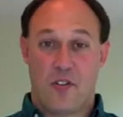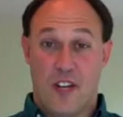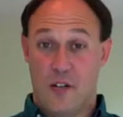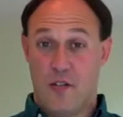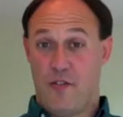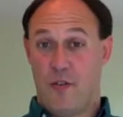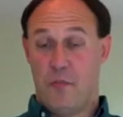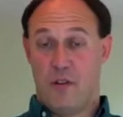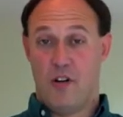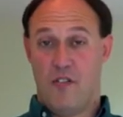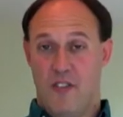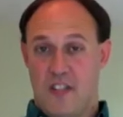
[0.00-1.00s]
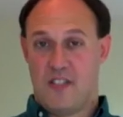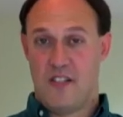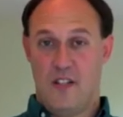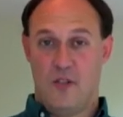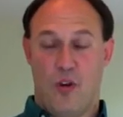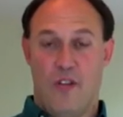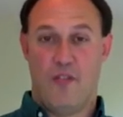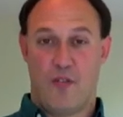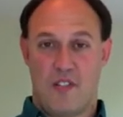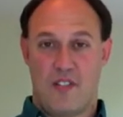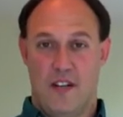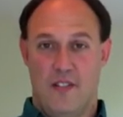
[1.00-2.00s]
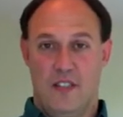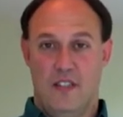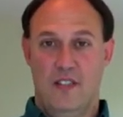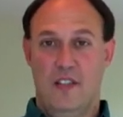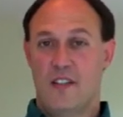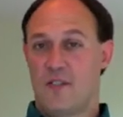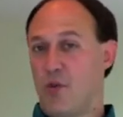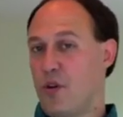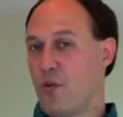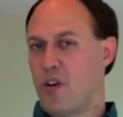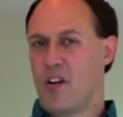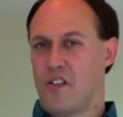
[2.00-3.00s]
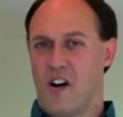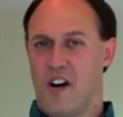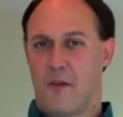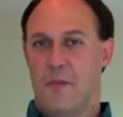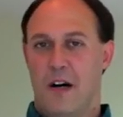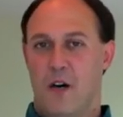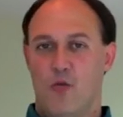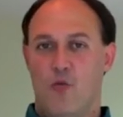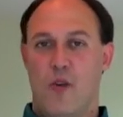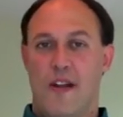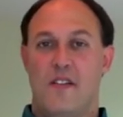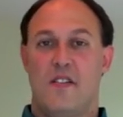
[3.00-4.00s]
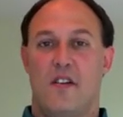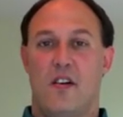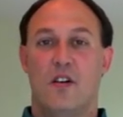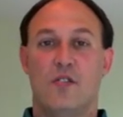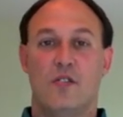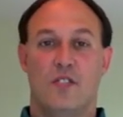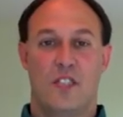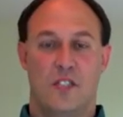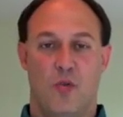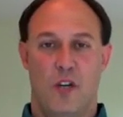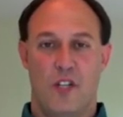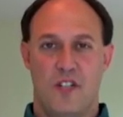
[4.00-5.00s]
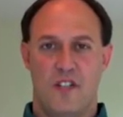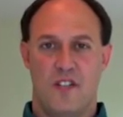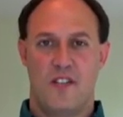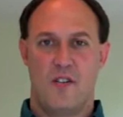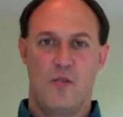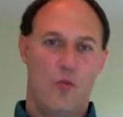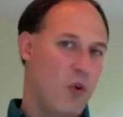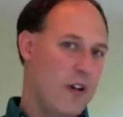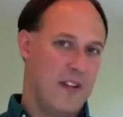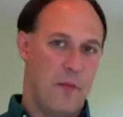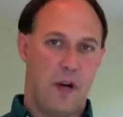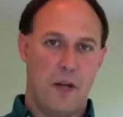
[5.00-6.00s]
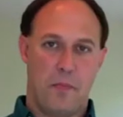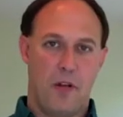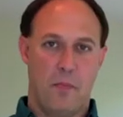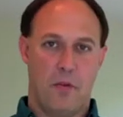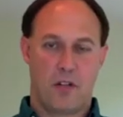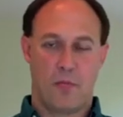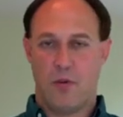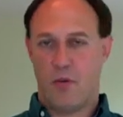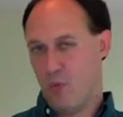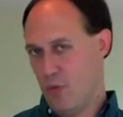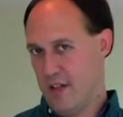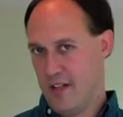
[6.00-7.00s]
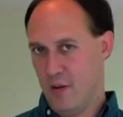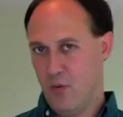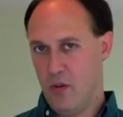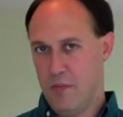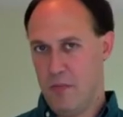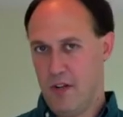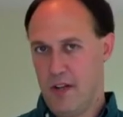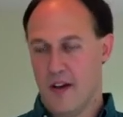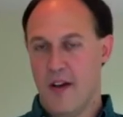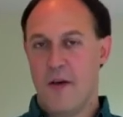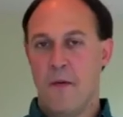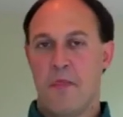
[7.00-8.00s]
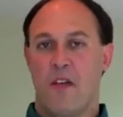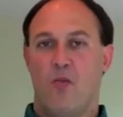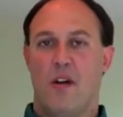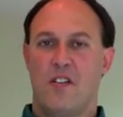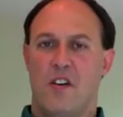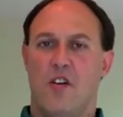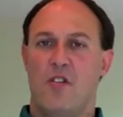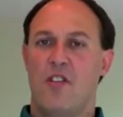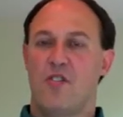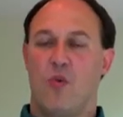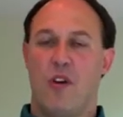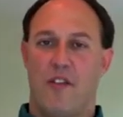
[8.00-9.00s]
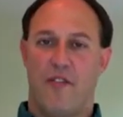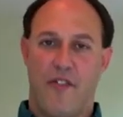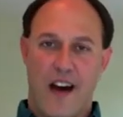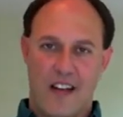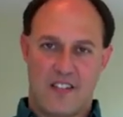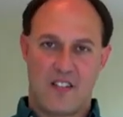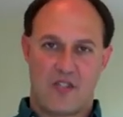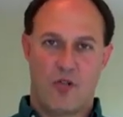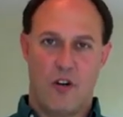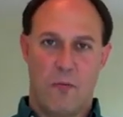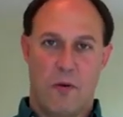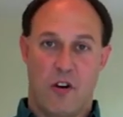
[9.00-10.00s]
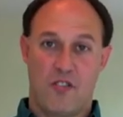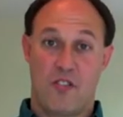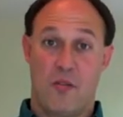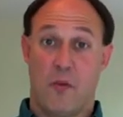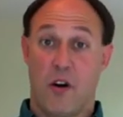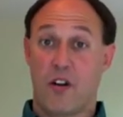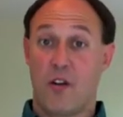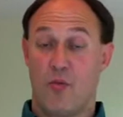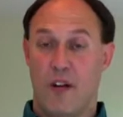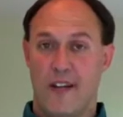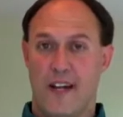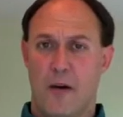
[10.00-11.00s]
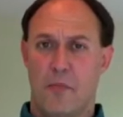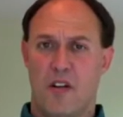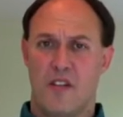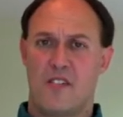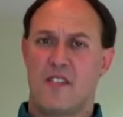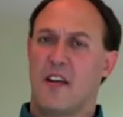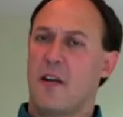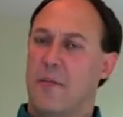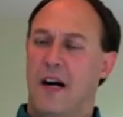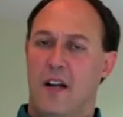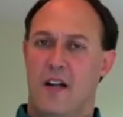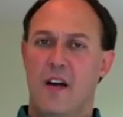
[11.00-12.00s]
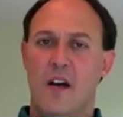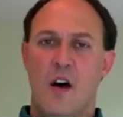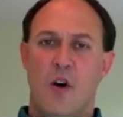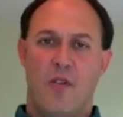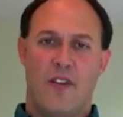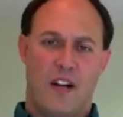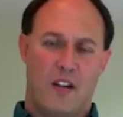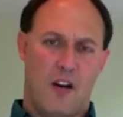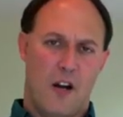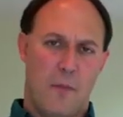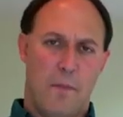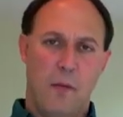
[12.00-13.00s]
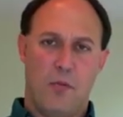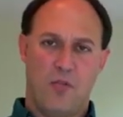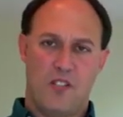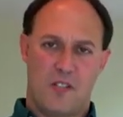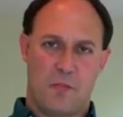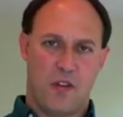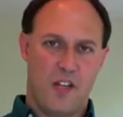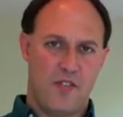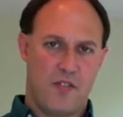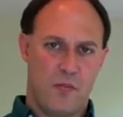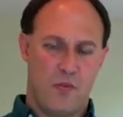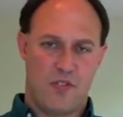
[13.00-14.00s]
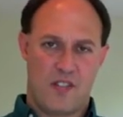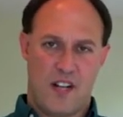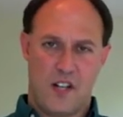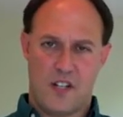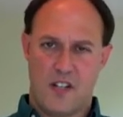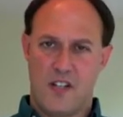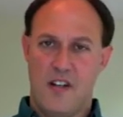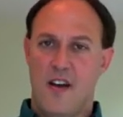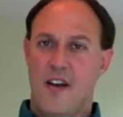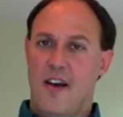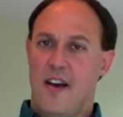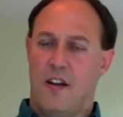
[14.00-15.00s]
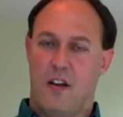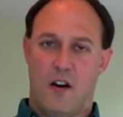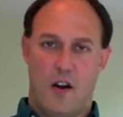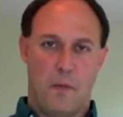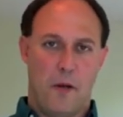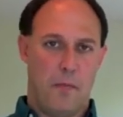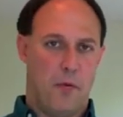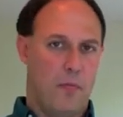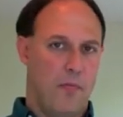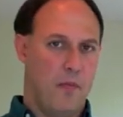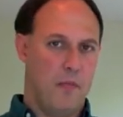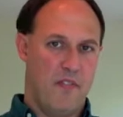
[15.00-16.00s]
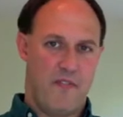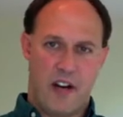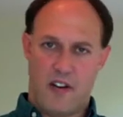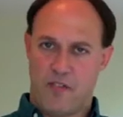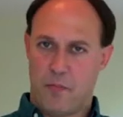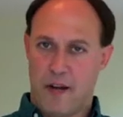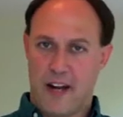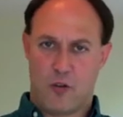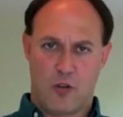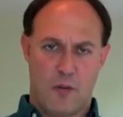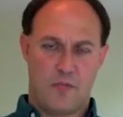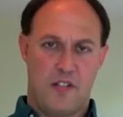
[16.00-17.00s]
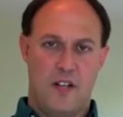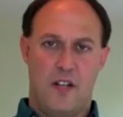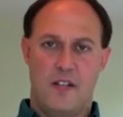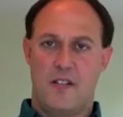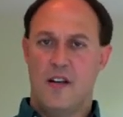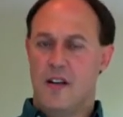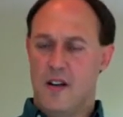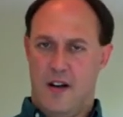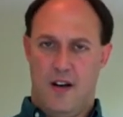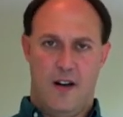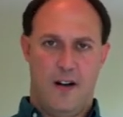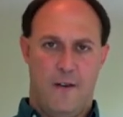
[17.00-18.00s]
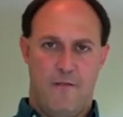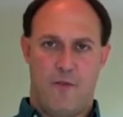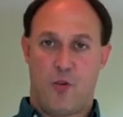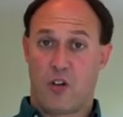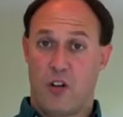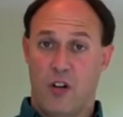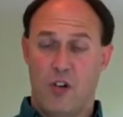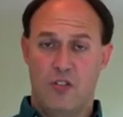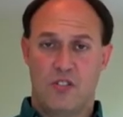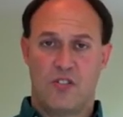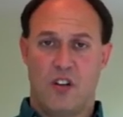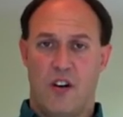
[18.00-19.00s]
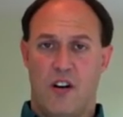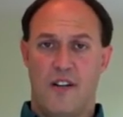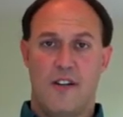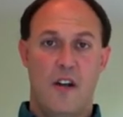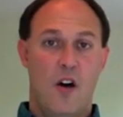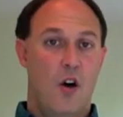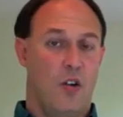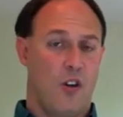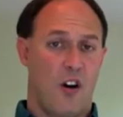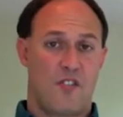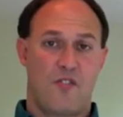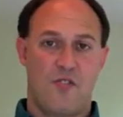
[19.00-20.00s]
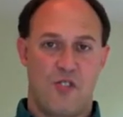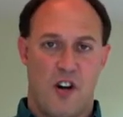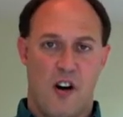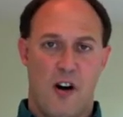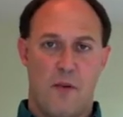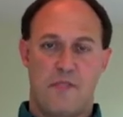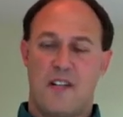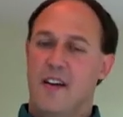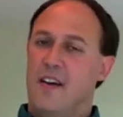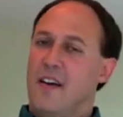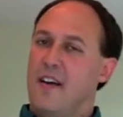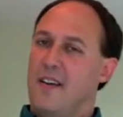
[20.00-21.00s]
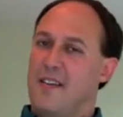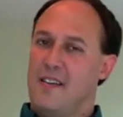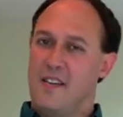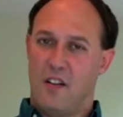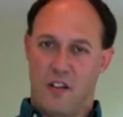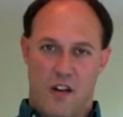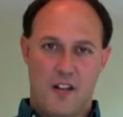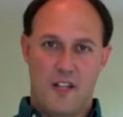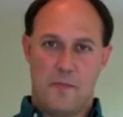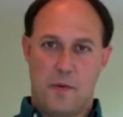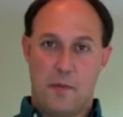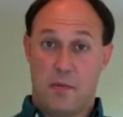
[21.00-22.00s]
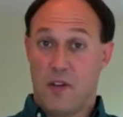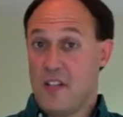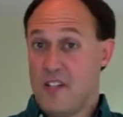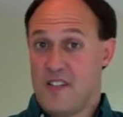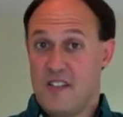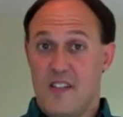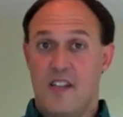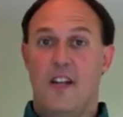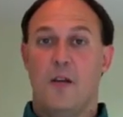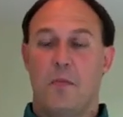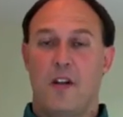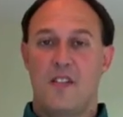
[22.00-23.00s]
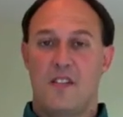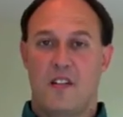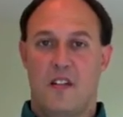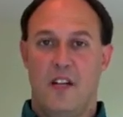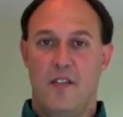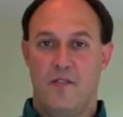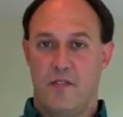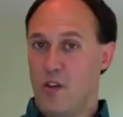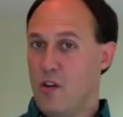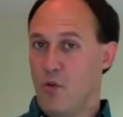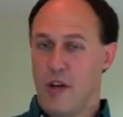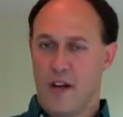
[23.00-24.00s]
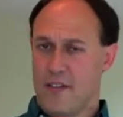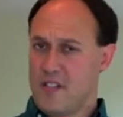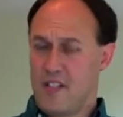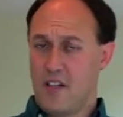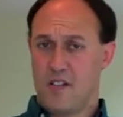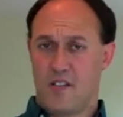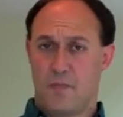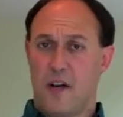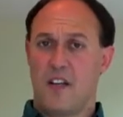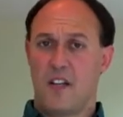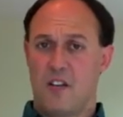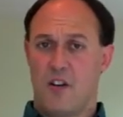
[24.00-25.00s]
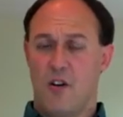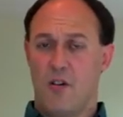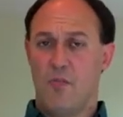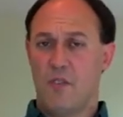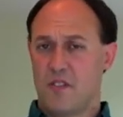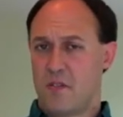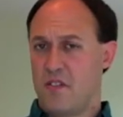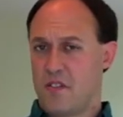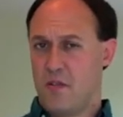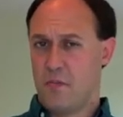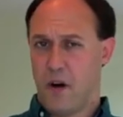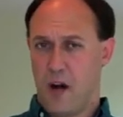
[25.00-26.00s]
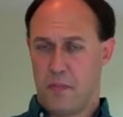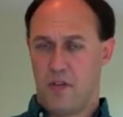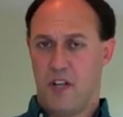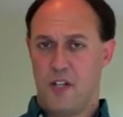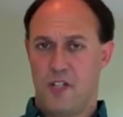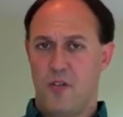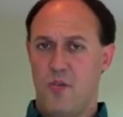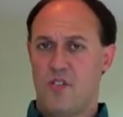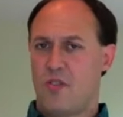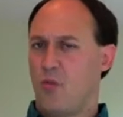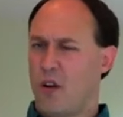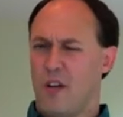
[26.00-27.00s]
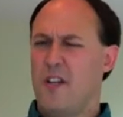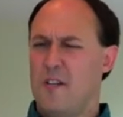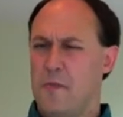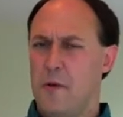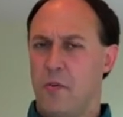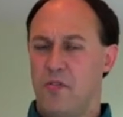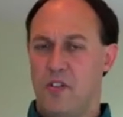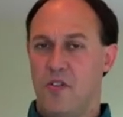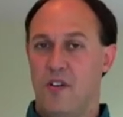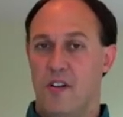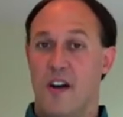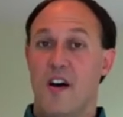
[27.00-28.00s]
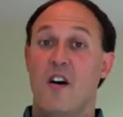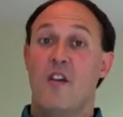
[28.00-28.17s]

Kendall from Pro Investing 24/7. This week we're going to talk about rent-to-own situations and when they might be applicable and when they wouldn't be. Rent-to-own is one of the fastest growing parts of the market right now because think about it. We've got a lot of people displaced from the recession and a lot of people have been filed for bankruptcies, foreclosed on, lost their jobs. And a lot of these people, they just need a place to live. You know, we haven't seen a spike in the homeless population, so what are these people doing?